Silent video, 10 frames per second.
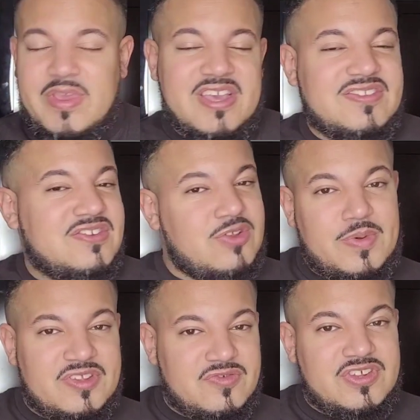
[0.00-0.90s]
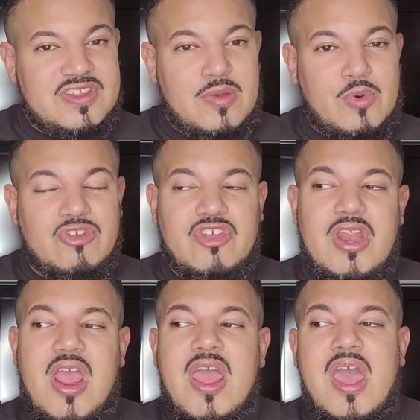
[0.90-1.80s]
because there's always a restyle
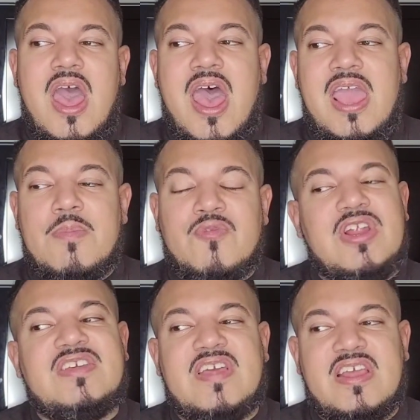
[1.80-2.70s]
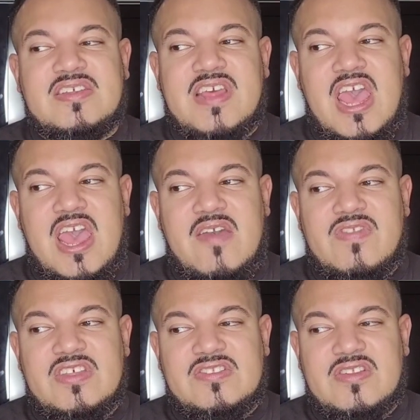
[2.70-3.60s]
portion, I am really excited because I
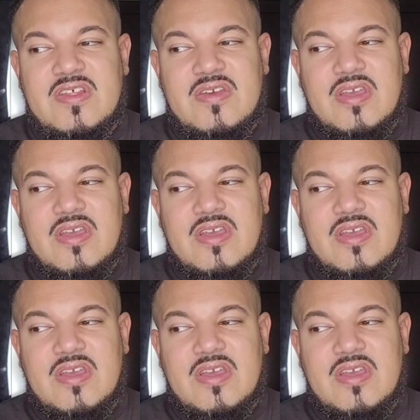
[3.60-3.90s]
have this